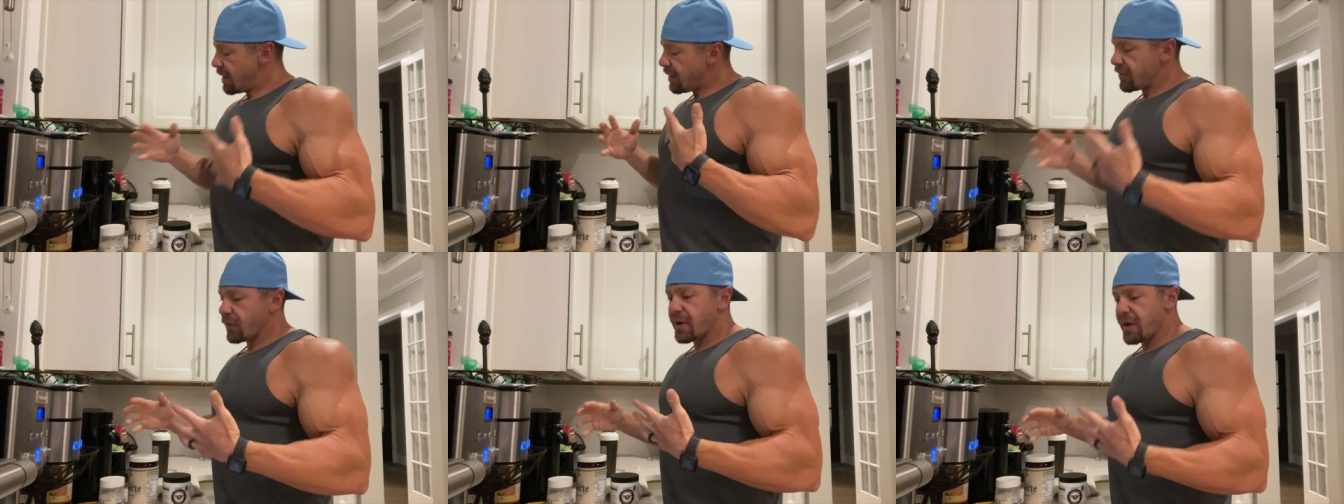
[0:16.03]

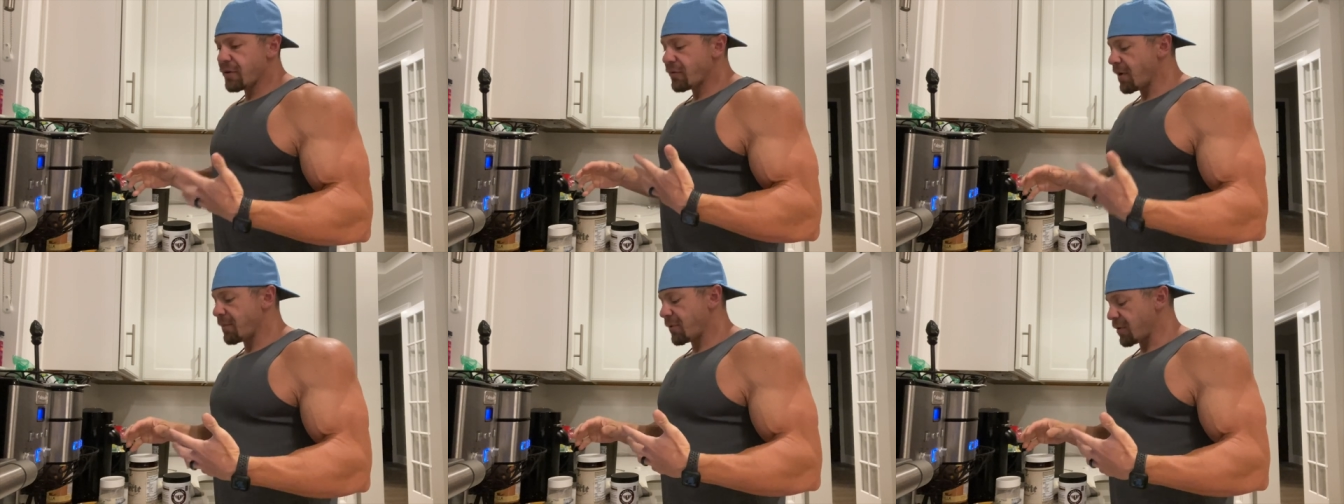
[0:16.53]
So here's
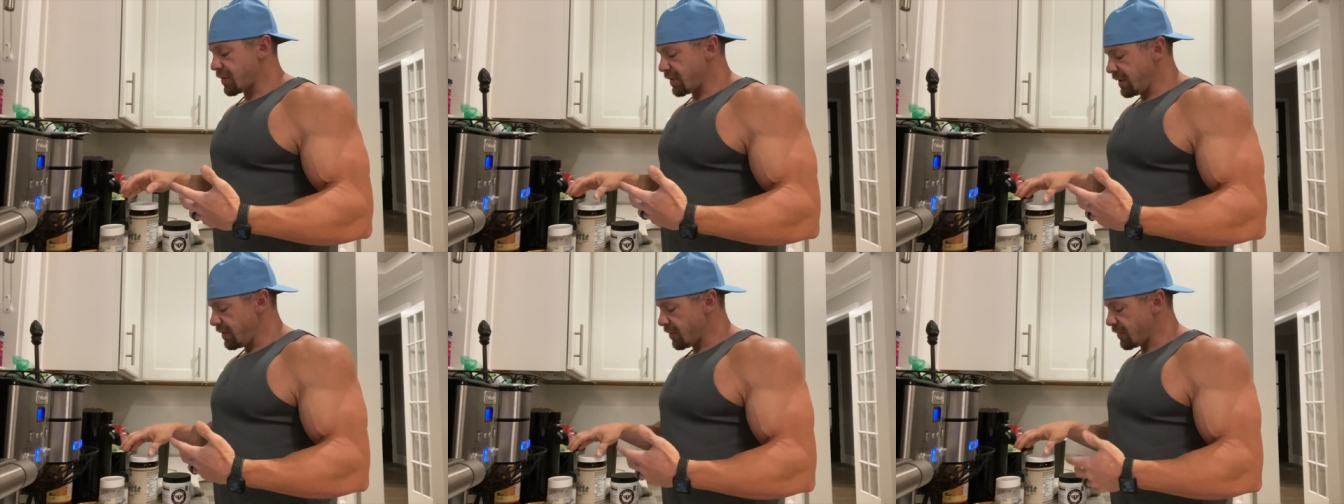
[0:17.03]
what I'm
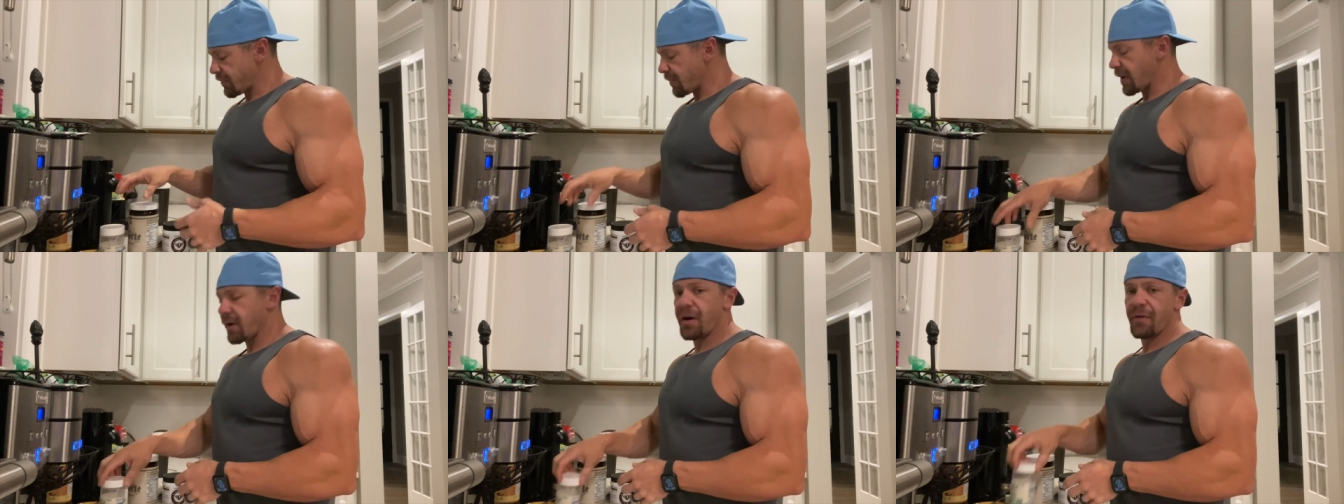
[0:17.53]
currently doing for
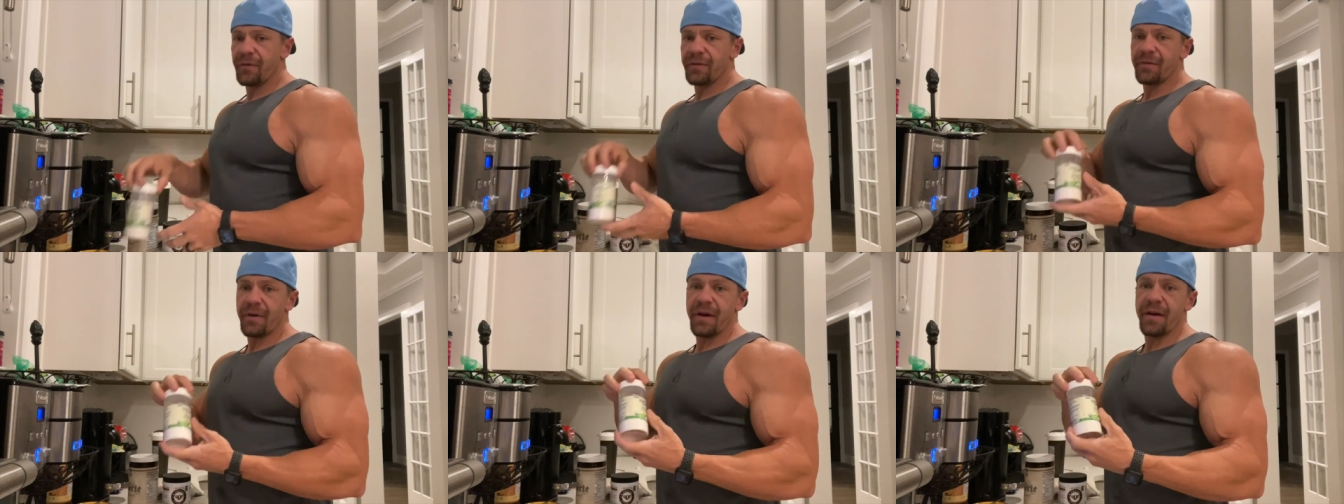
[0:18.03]
my coffee.
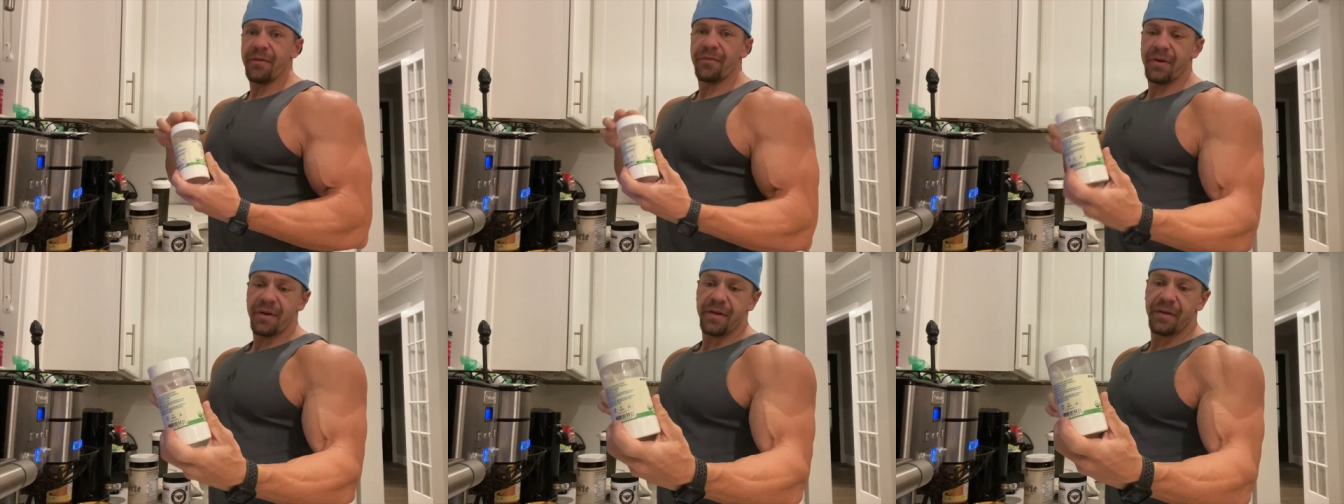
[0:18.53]
So I
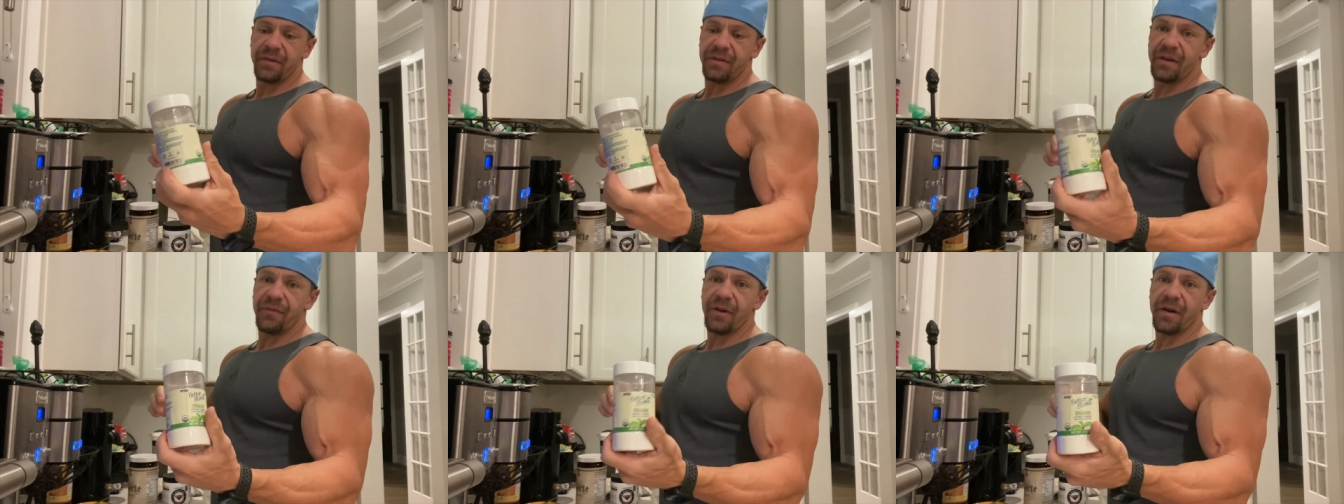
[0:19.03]
have
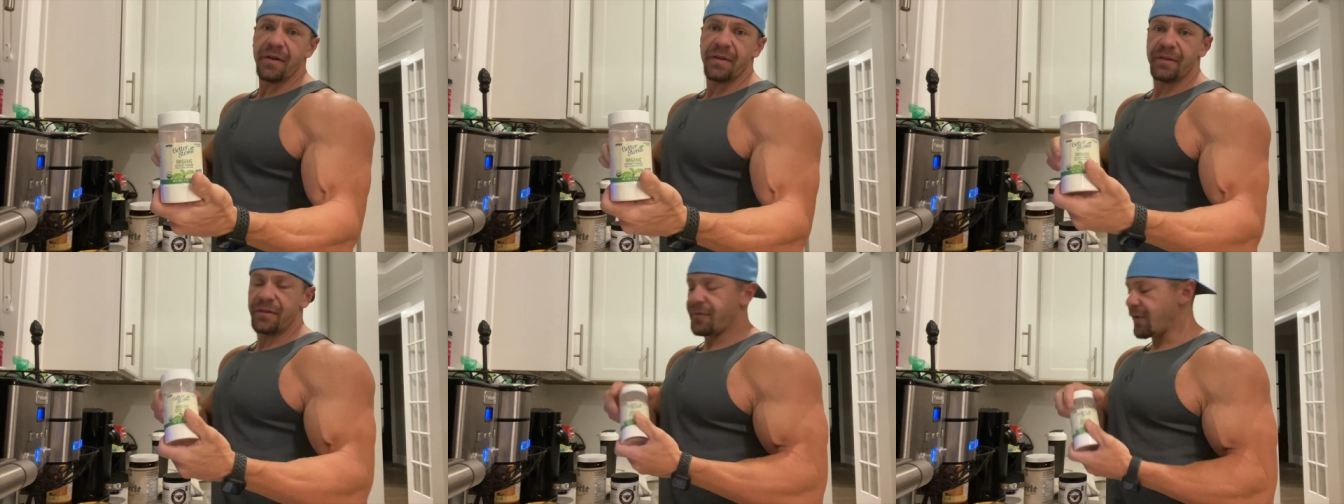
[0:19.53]
Stevia.
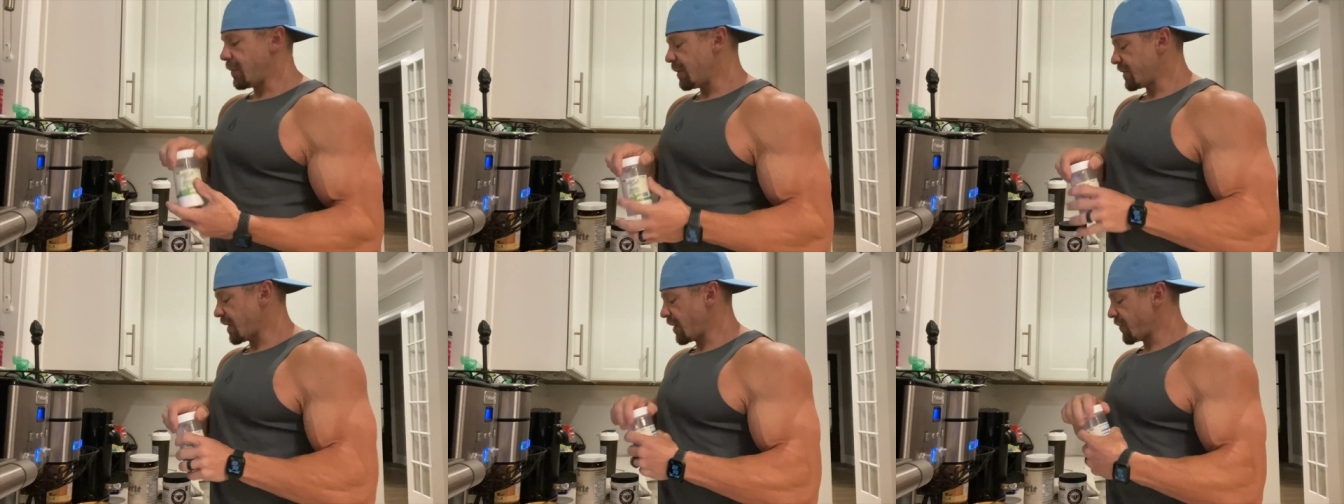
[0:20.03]
This is available
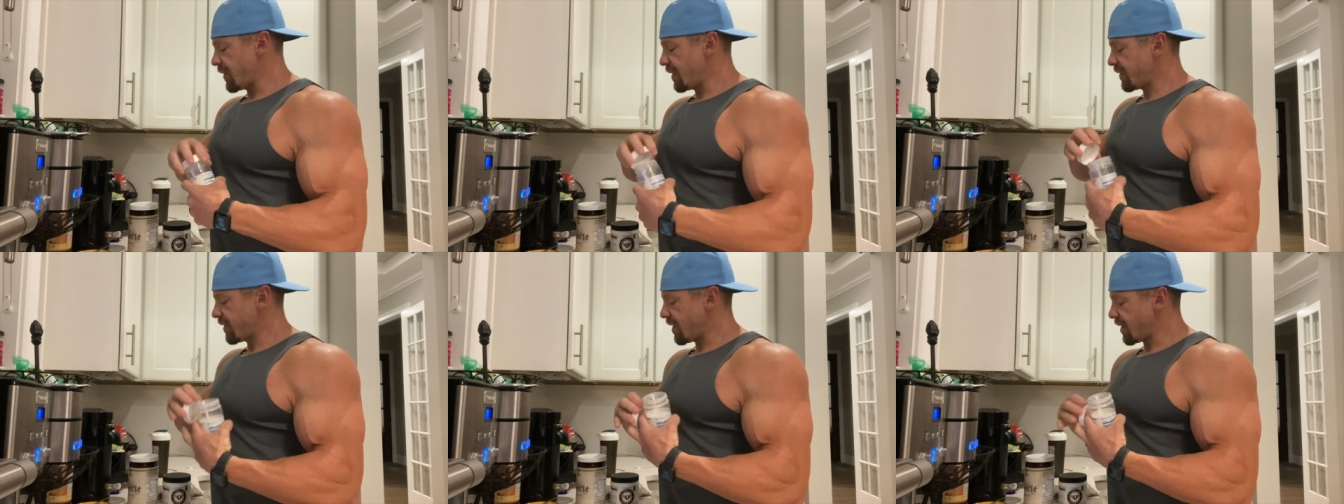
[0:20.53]
at tiger
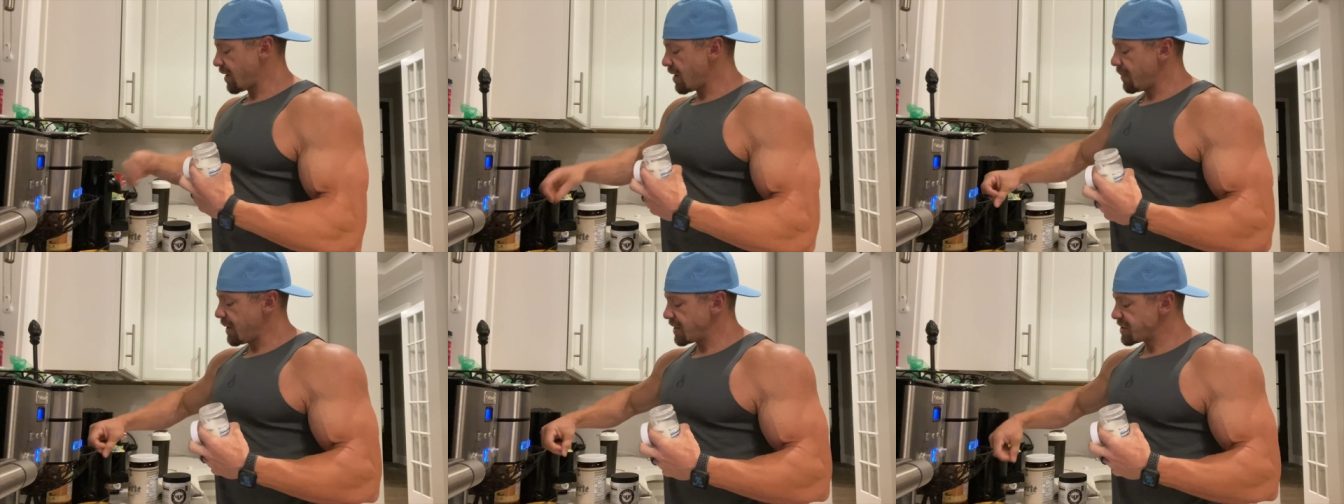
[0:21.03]
fitness dot
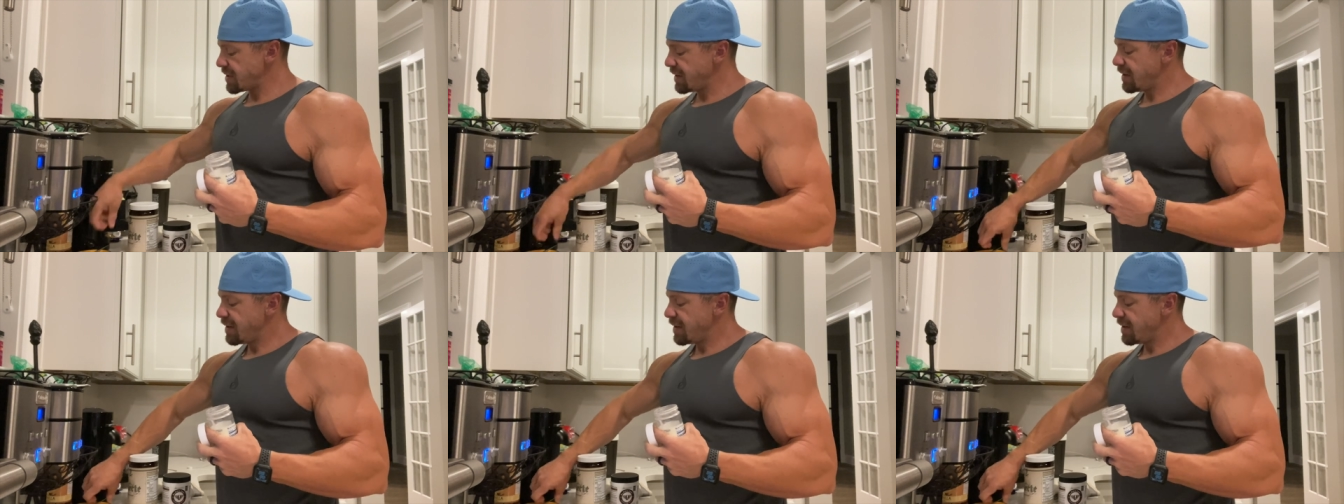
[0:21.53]
com actually.